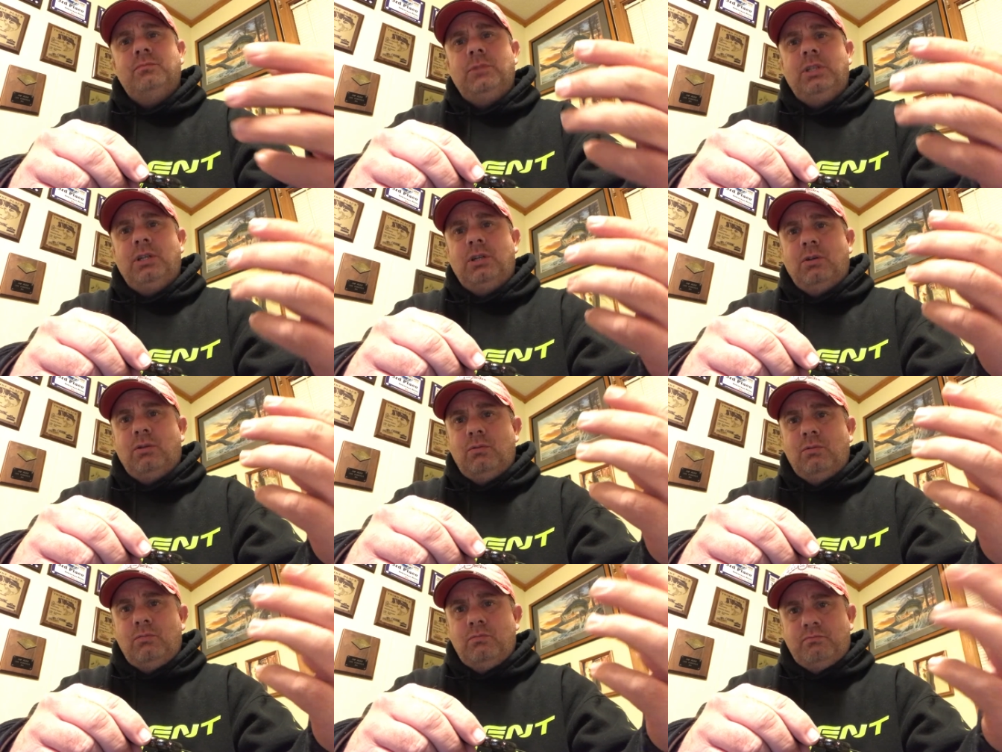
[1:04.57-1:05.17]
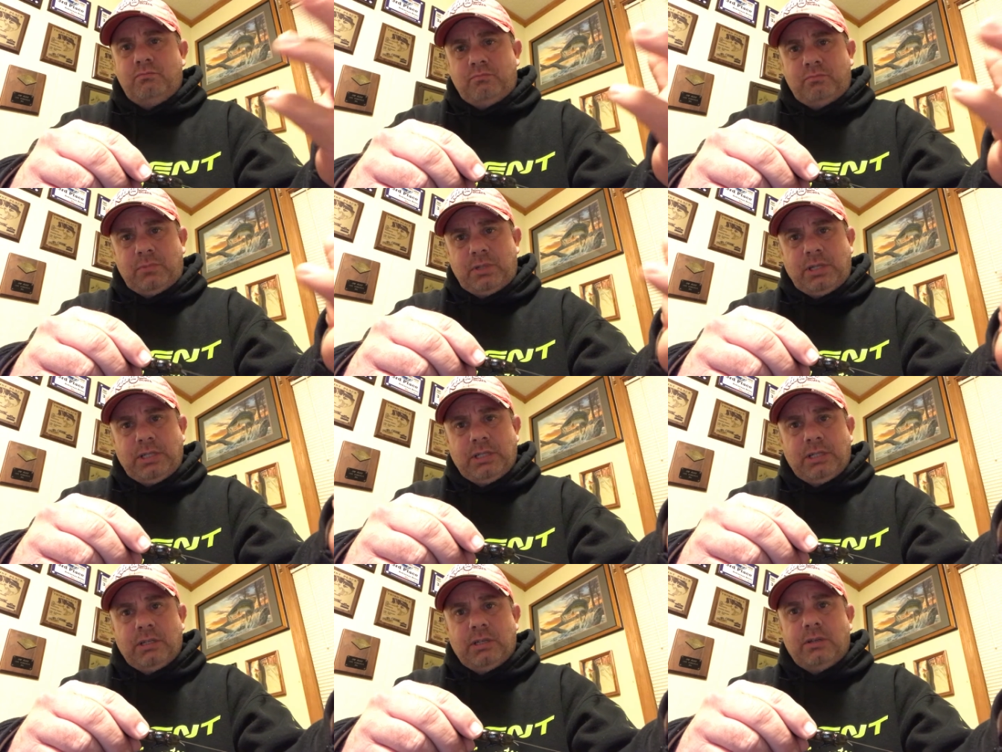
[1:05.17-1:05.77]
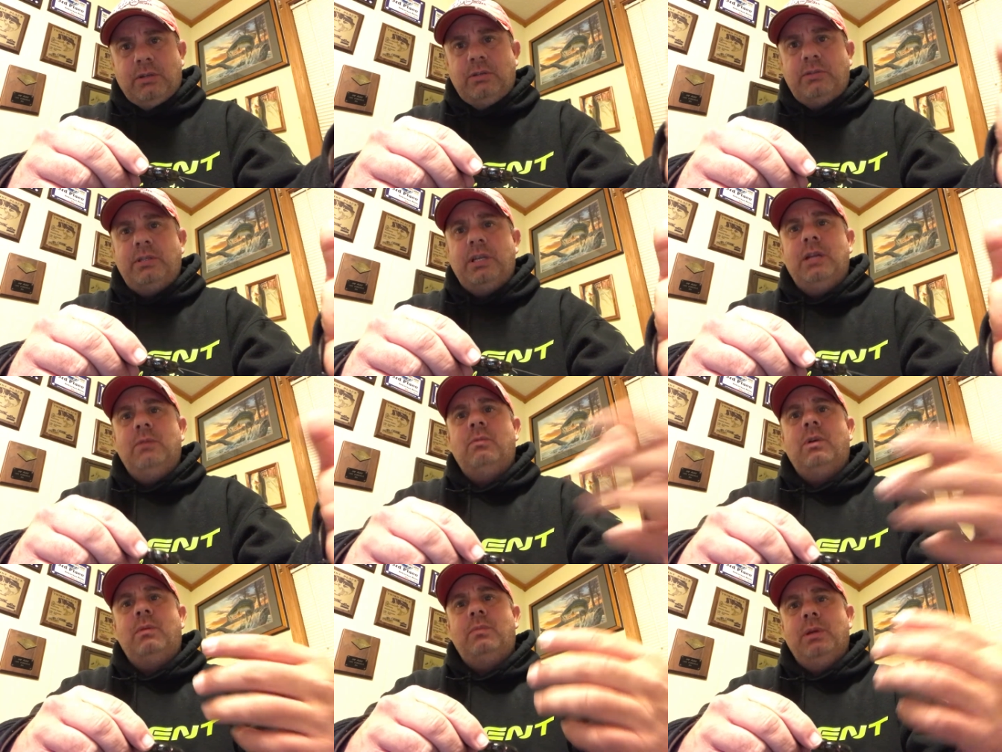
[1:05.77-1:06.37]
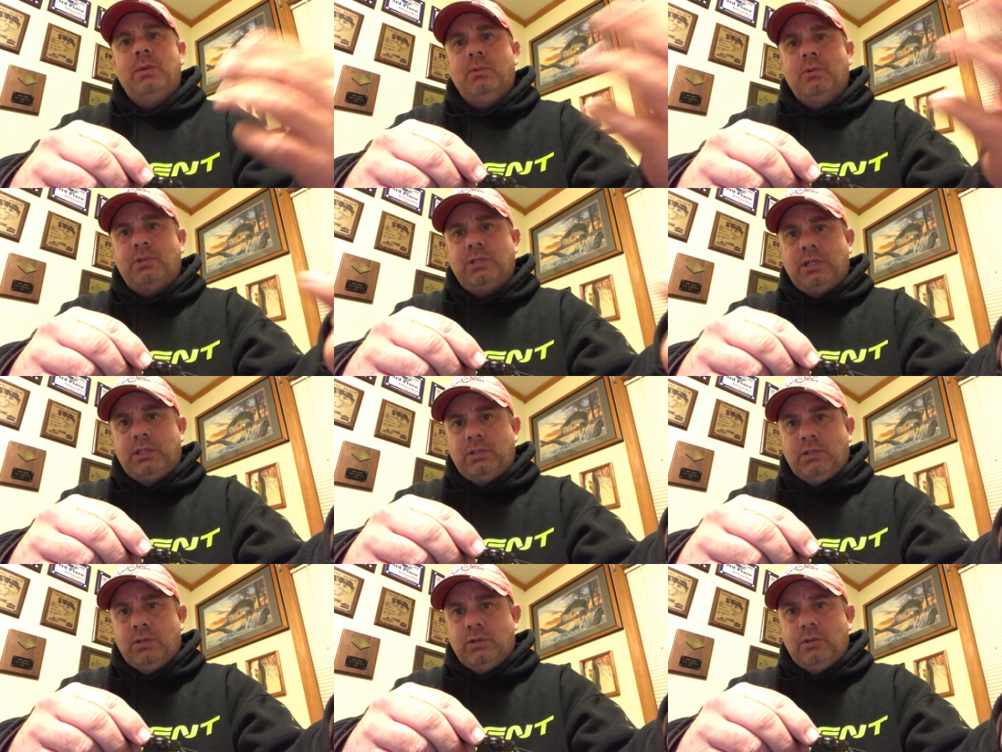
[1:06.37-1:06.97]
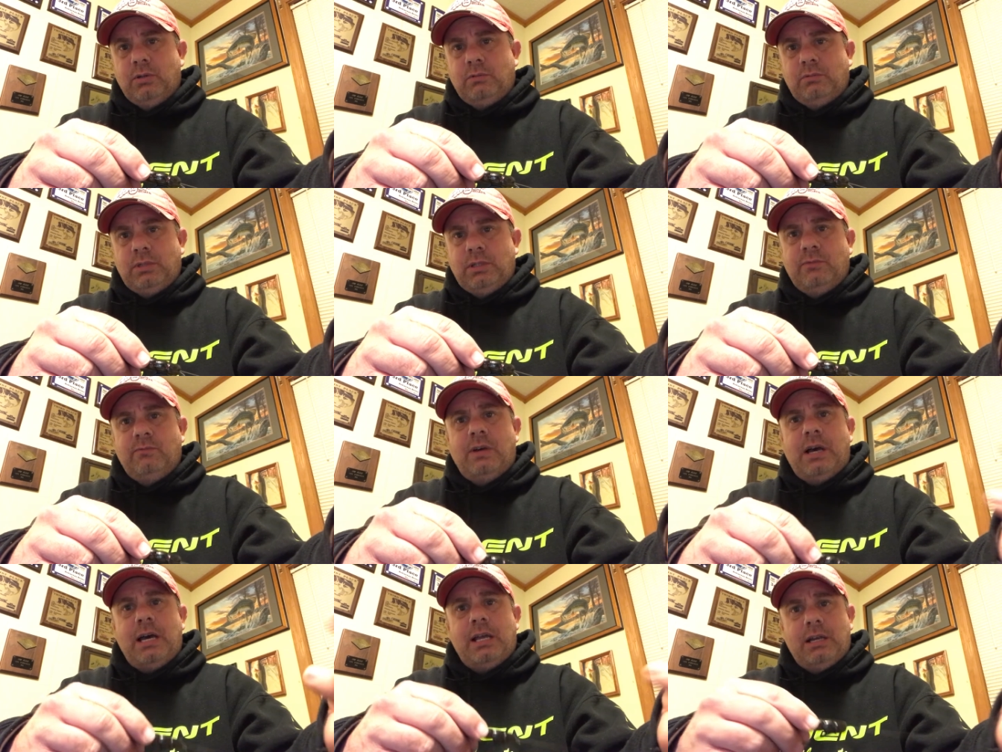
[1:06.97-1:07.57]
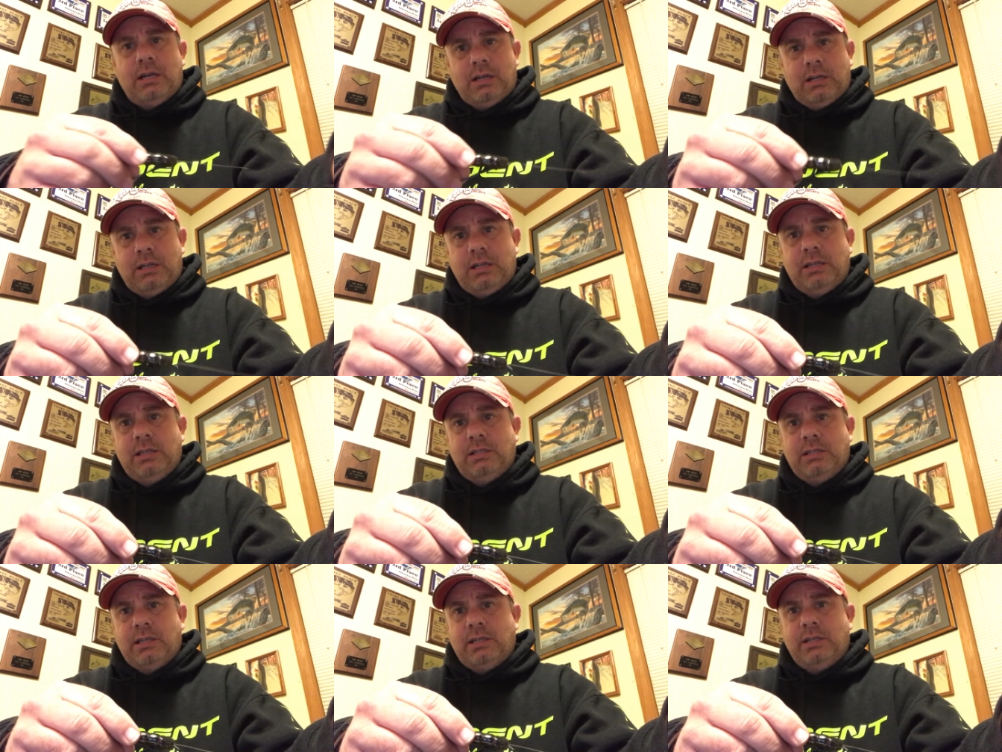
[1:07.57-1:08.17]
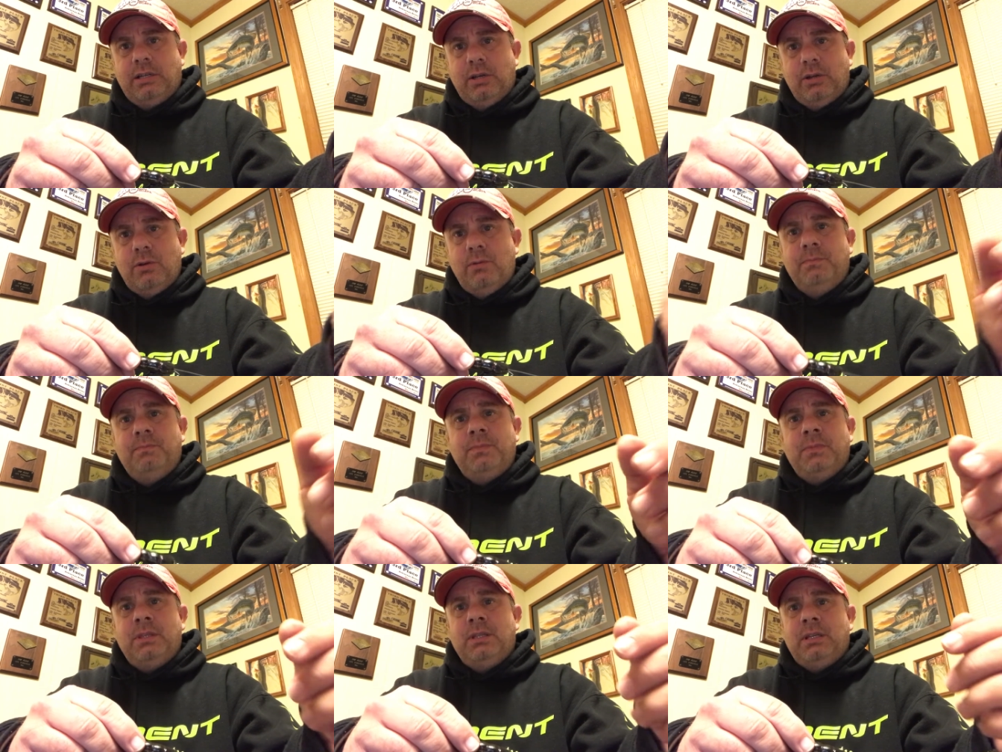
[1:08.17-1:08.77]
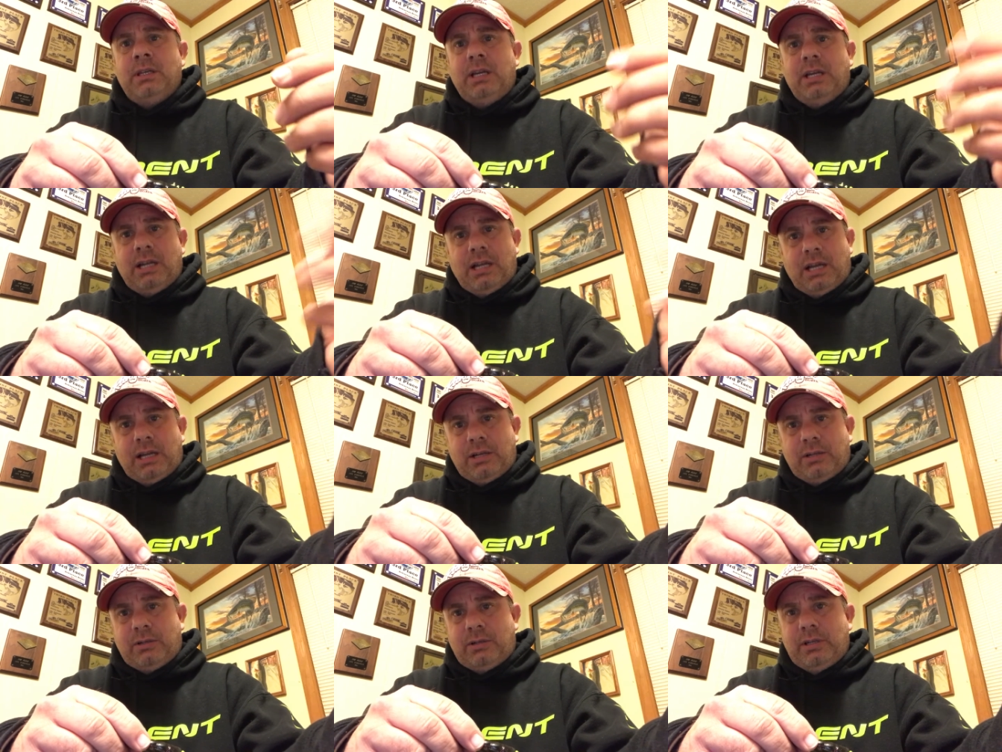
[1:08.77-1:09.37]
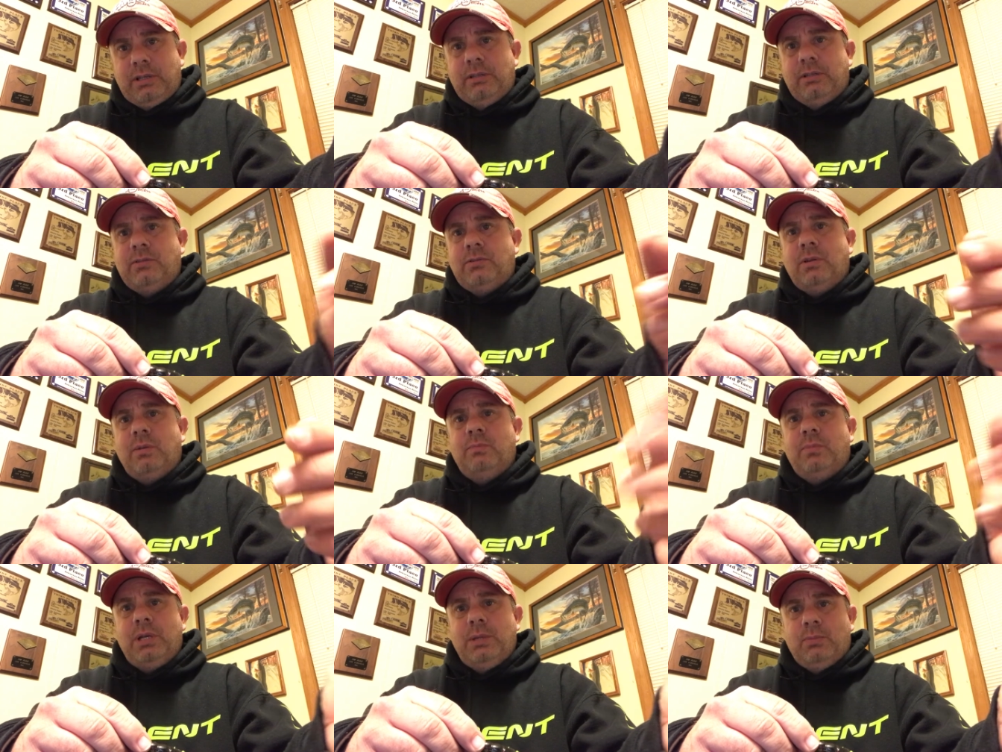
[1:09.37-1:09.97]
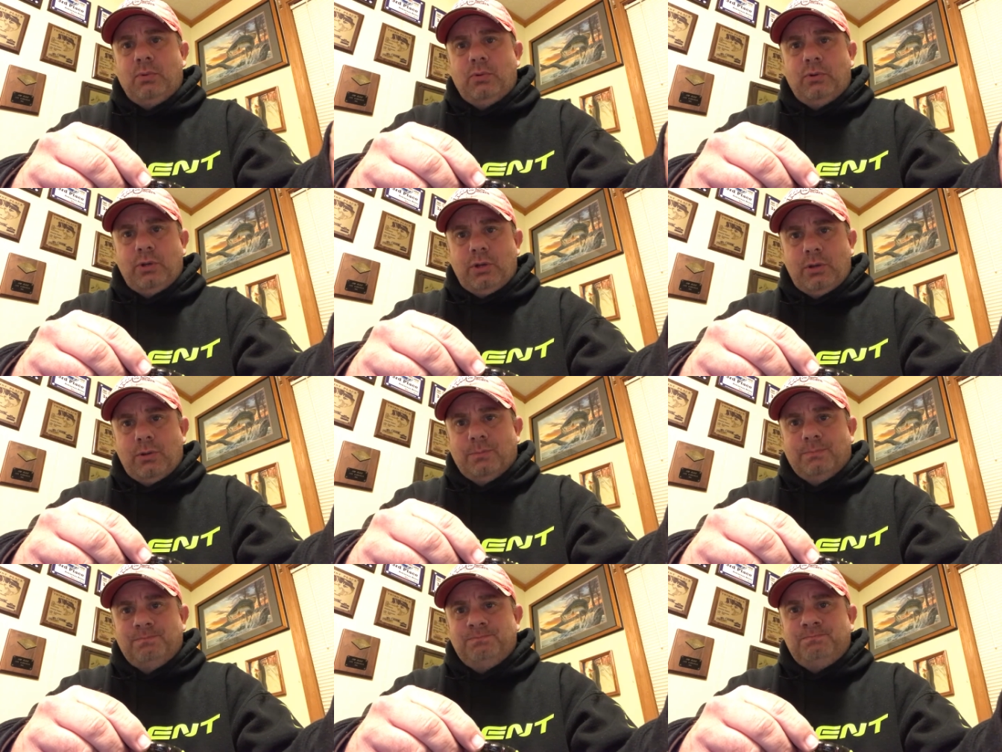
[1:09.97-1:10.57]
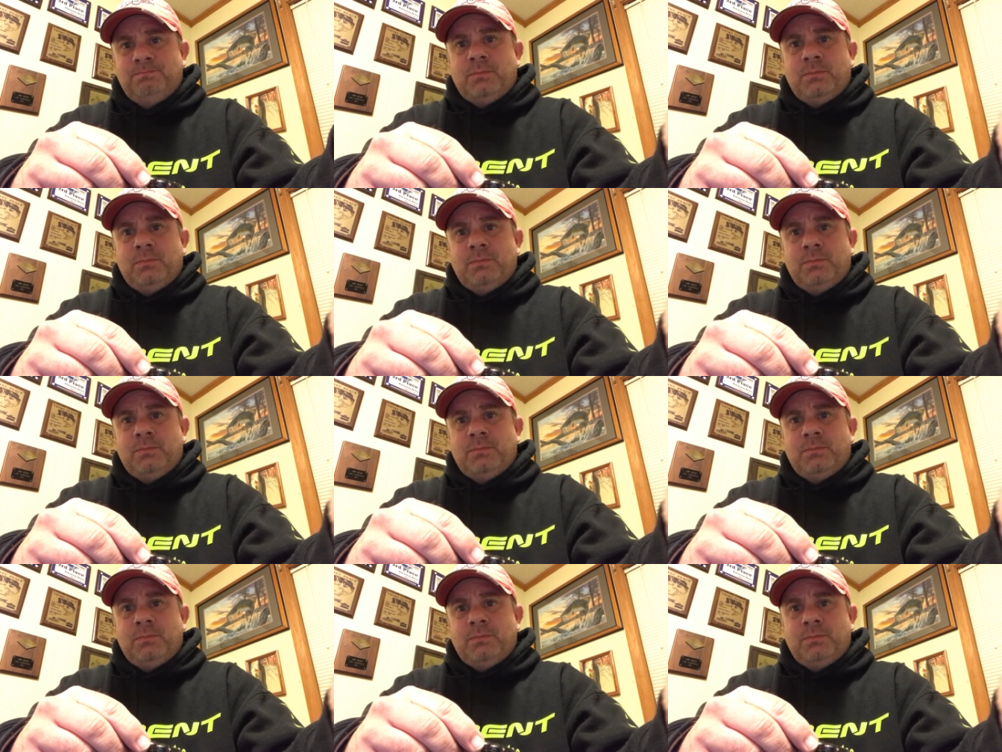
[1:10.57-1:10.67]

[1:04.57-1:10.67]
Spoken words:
you know, he didn't understand why people set the hook as violently as they do. And I agree that some people do.